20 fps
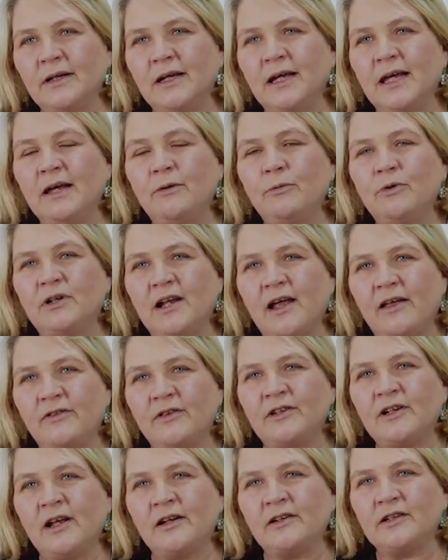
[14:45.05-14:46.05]
He would let
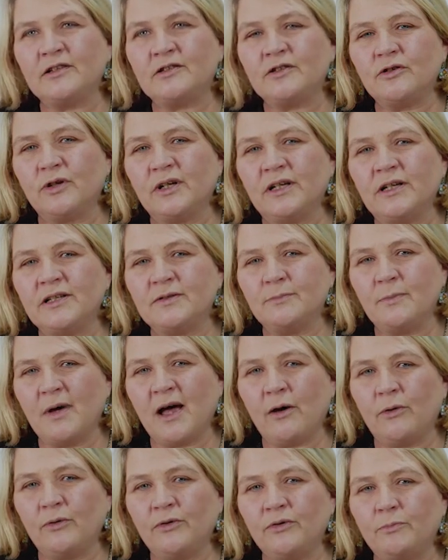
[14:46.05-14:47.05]
the dentist look in his
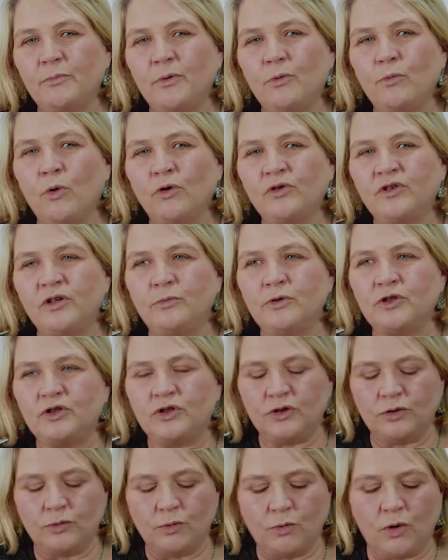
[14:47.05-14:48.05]
mouth, but what he would
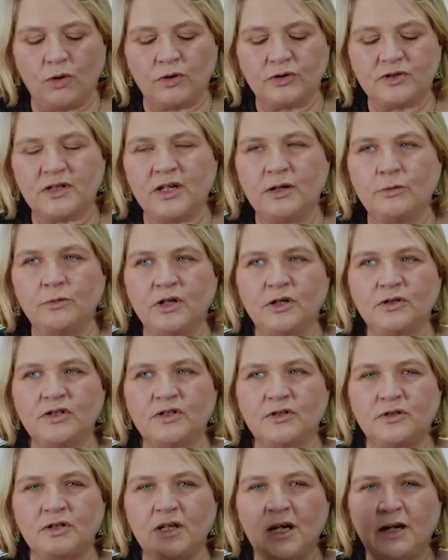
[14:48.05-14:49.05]
do was
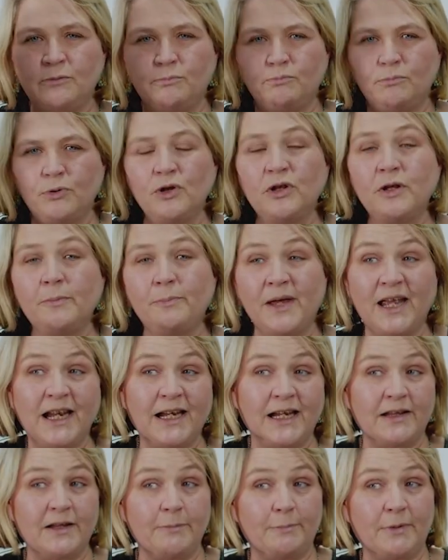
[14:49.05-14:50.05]
he'd pull
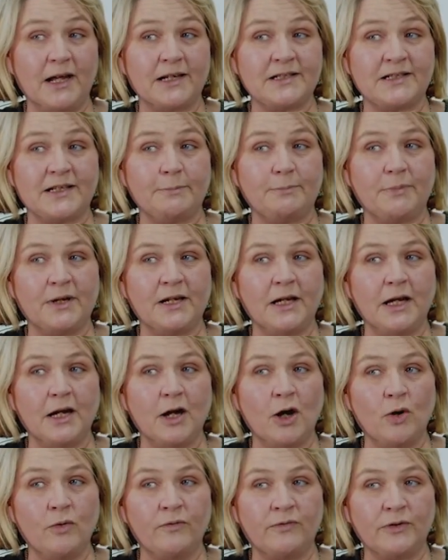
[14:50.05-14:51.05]
the plastic
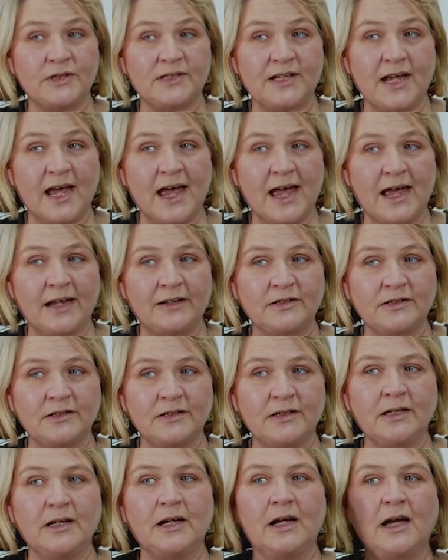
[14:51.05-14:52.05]
pinny over his head,
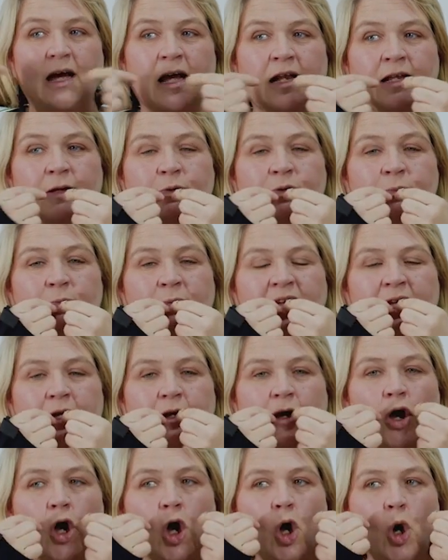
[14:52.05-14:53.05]
and he would
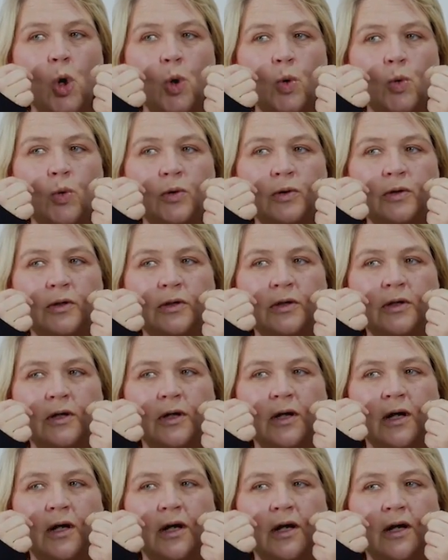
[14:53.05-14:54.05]
make a hole
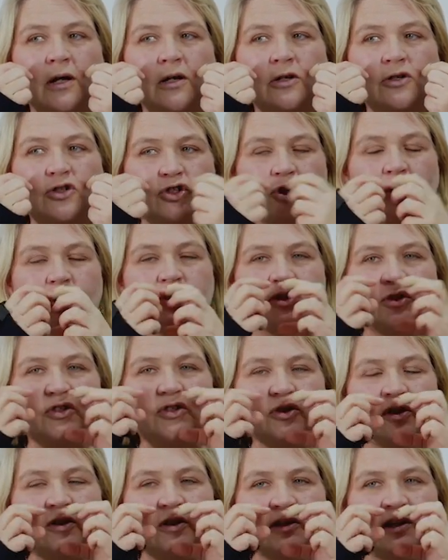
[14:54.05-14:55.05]
just
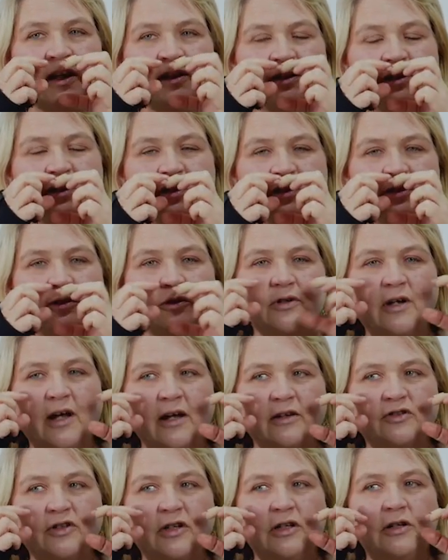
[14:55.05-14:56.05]
so the dentist could
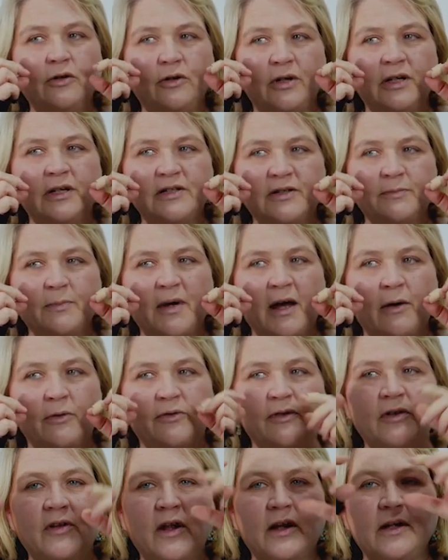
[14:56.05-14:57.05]
actually look in his
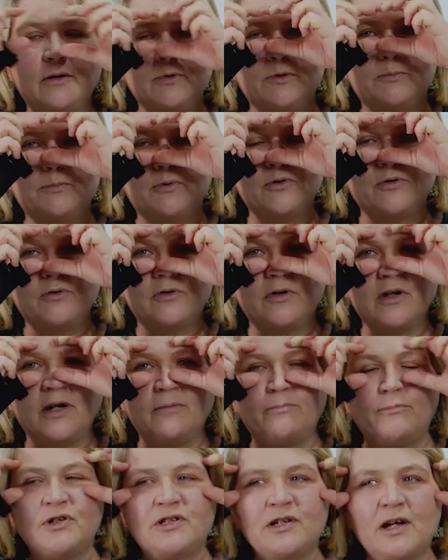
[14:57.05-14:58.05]
mouth, and then he would put the
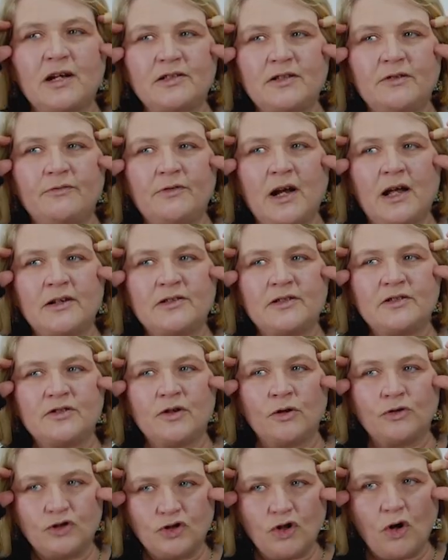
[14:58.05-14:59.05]
protective glasses
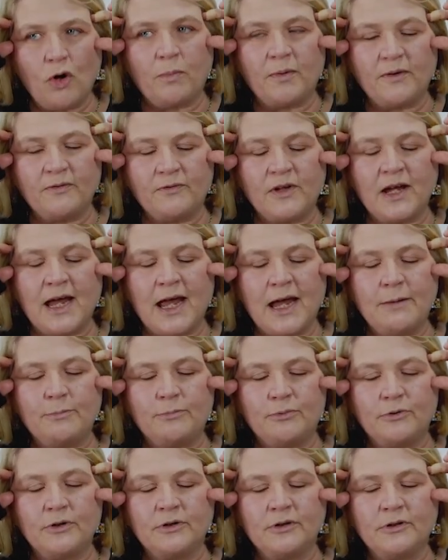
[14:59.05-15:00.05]
on top of the
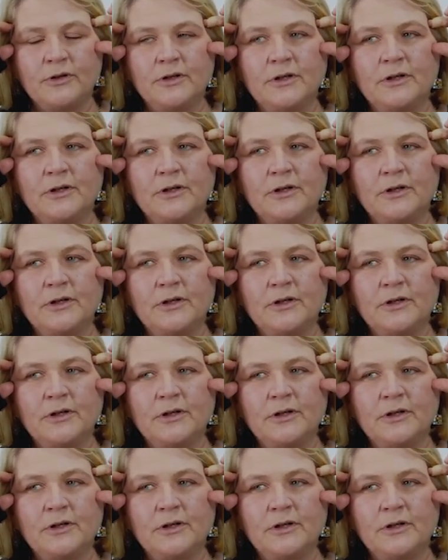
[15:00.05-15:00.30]
apron.